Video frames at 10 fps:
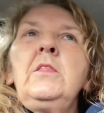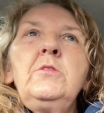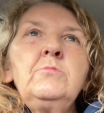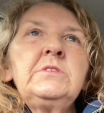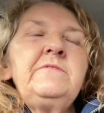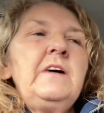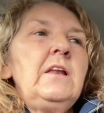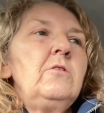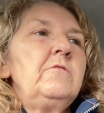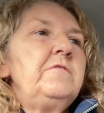There was a
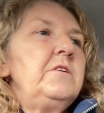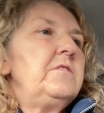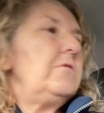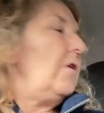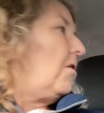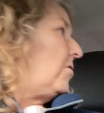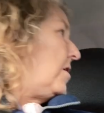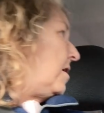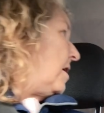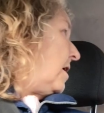fellow further on,
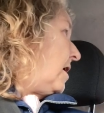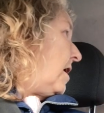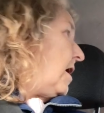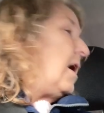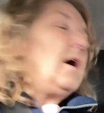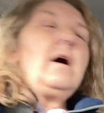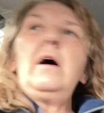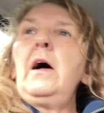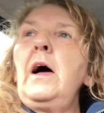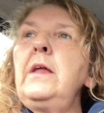
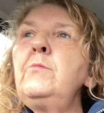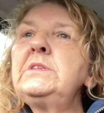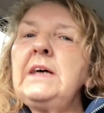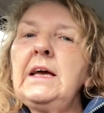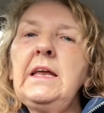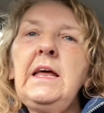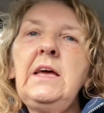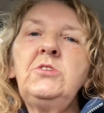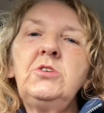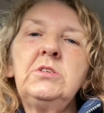uh, and he was taking
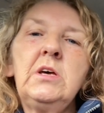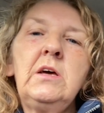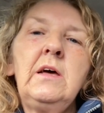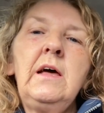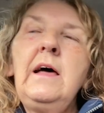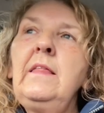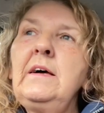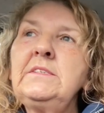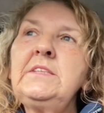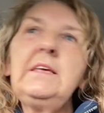ages.
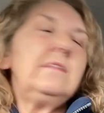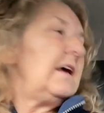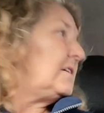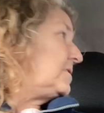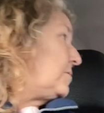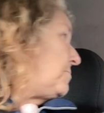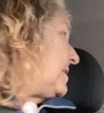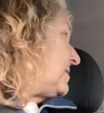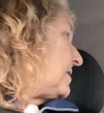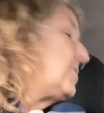That's the that's the
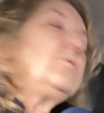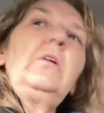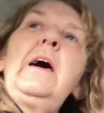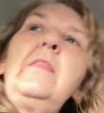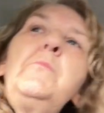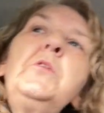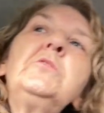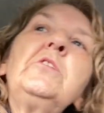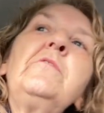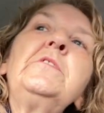reason I don't like the
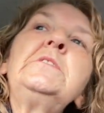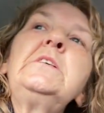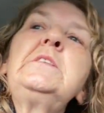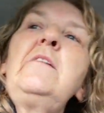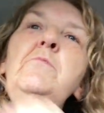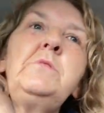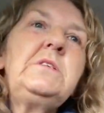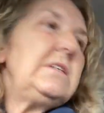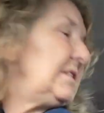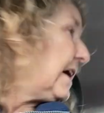post office, is that
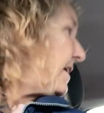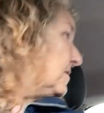everybody's entitled